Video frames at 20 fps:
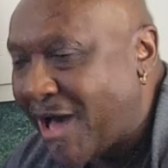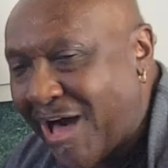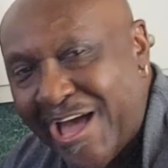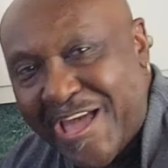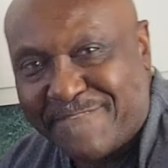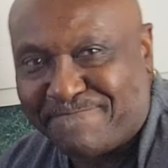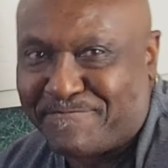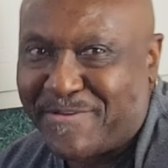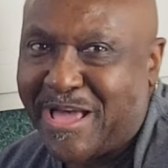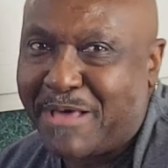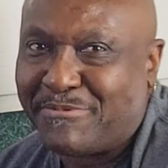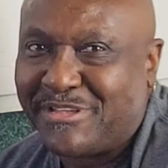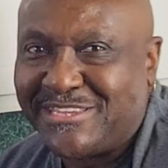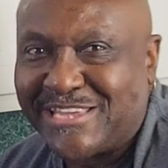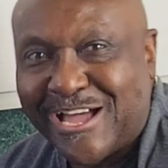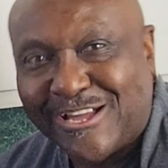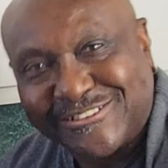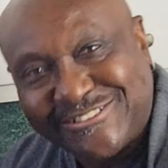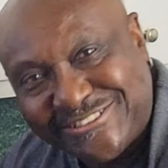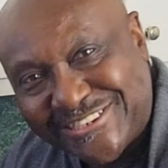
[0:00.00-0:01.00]
All right,
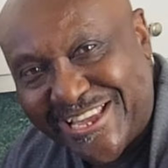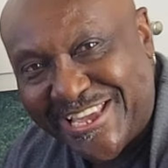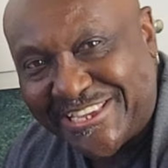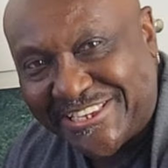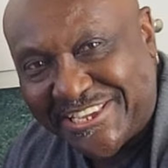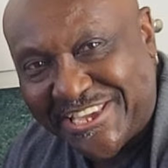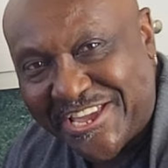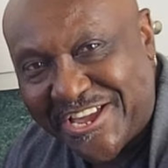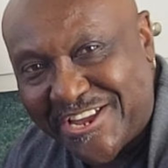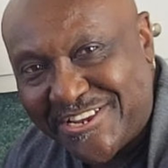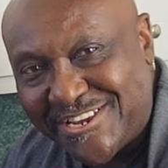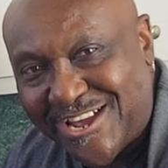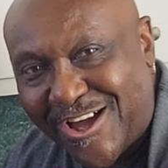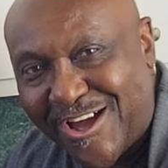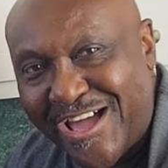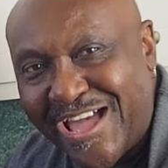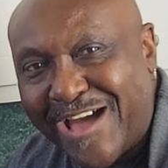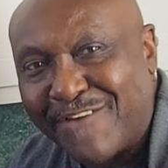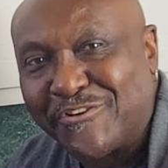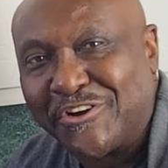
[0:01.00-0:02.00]
family, y'all take care.
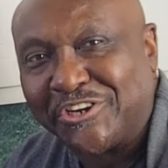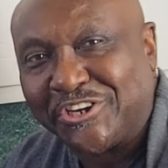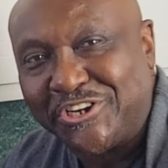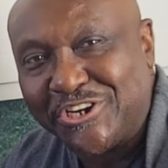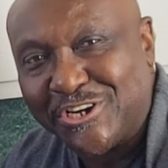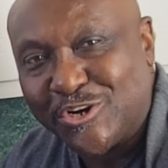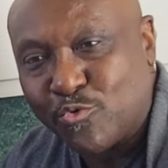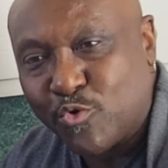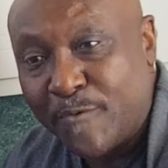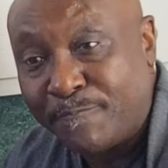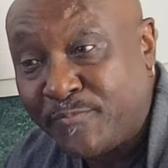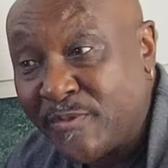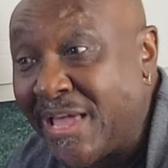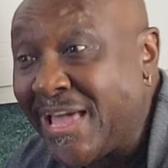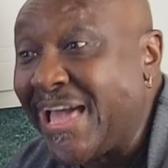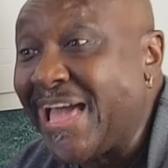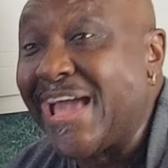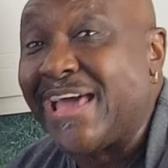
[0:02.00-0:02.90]
Y'all have a good one.